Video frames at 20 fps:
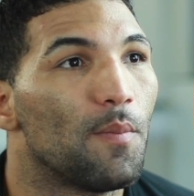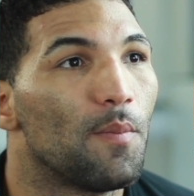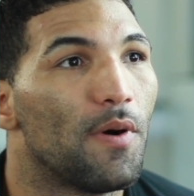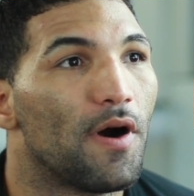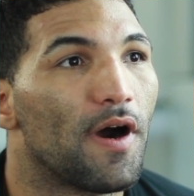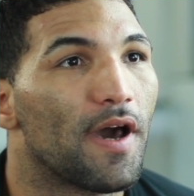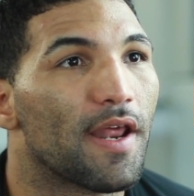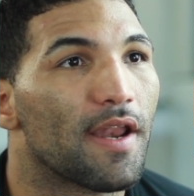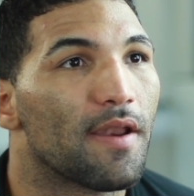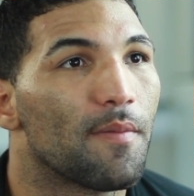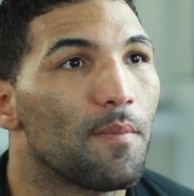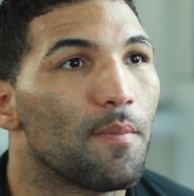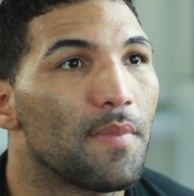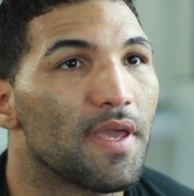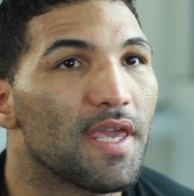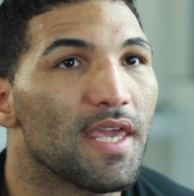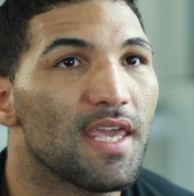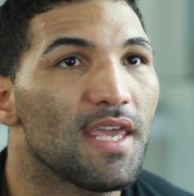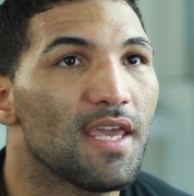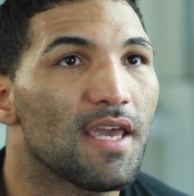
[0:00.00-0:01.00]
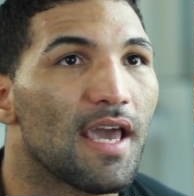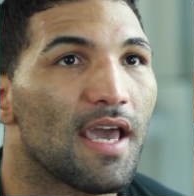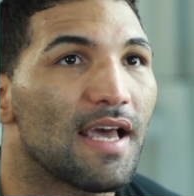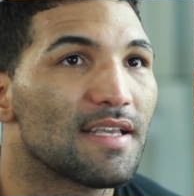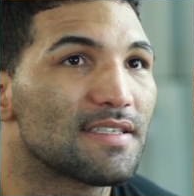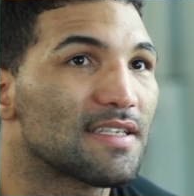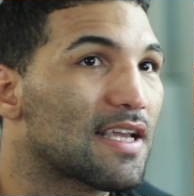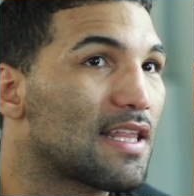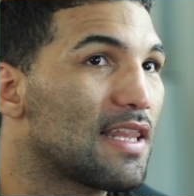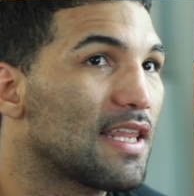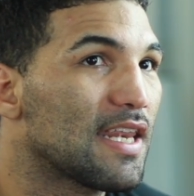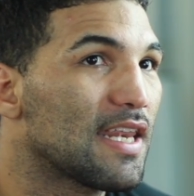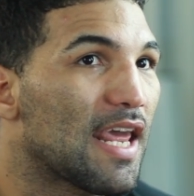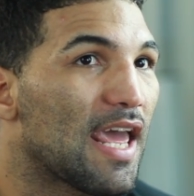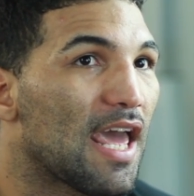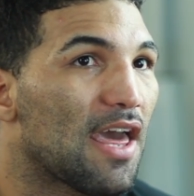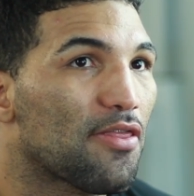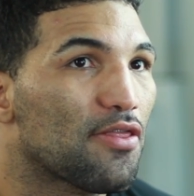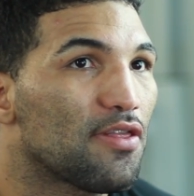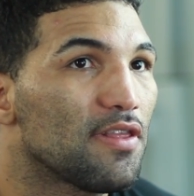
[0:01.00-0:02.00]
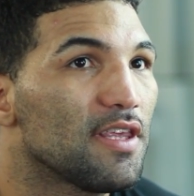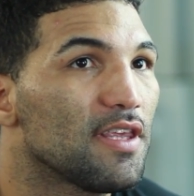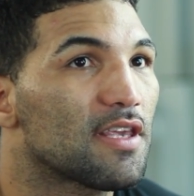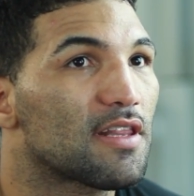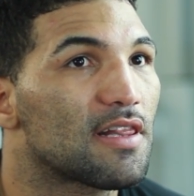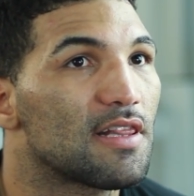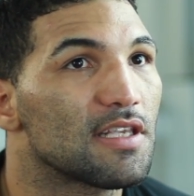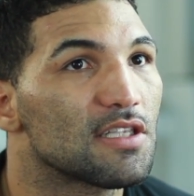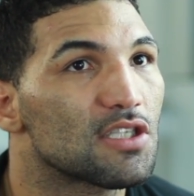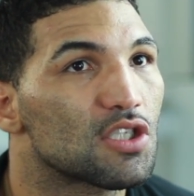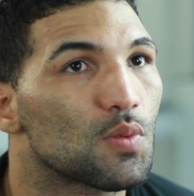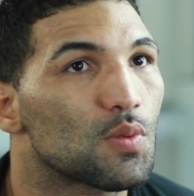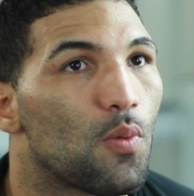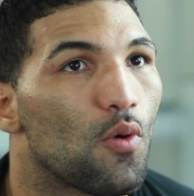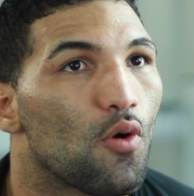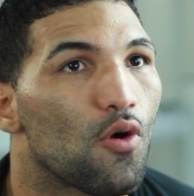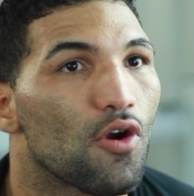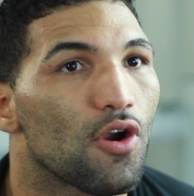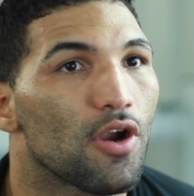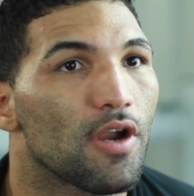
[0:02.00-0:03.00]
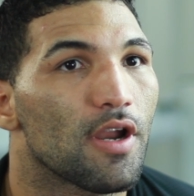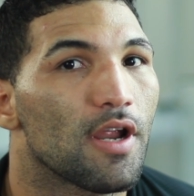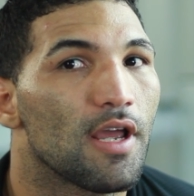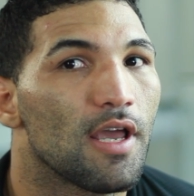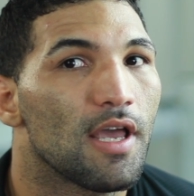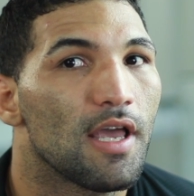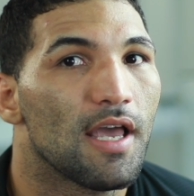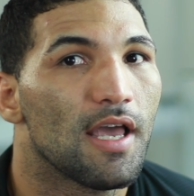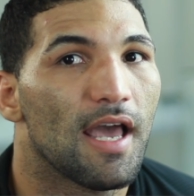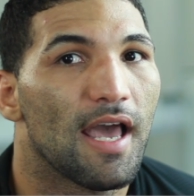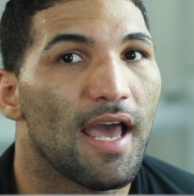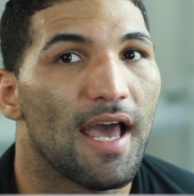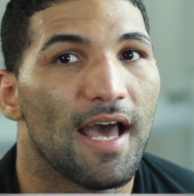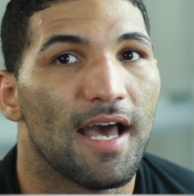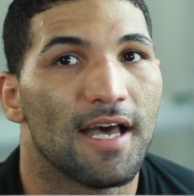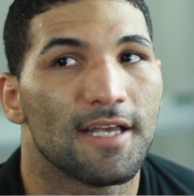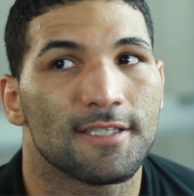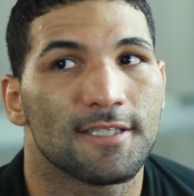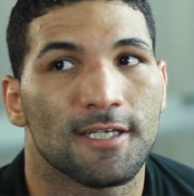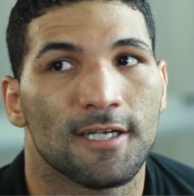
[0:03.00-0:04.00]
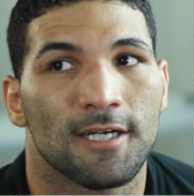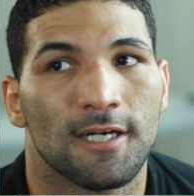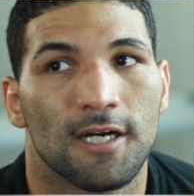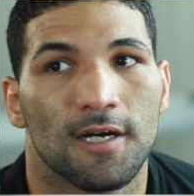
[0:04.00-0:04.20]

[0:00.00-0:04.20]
But me, as a clean athlete, clean sport, as,